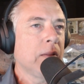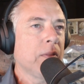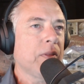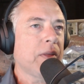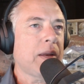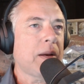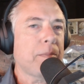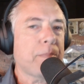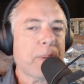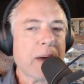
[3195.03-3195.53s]

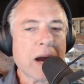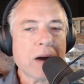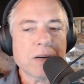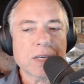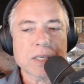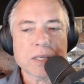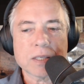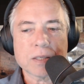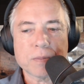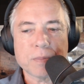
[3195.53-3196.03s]
that
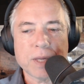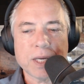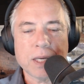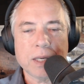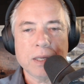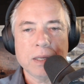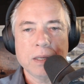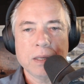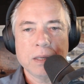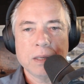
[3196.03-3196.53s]
embarrasses
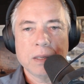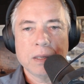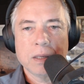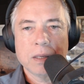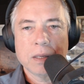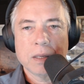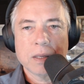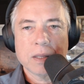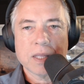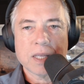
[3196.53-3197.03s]
me,
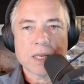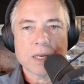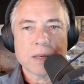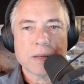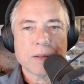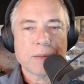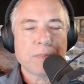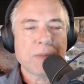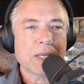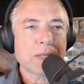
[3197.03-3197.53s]
that
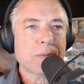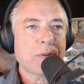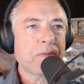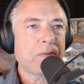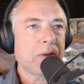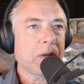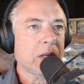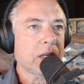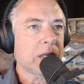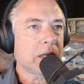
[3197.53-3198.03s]
makes me
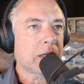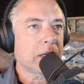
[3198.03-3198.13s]
feel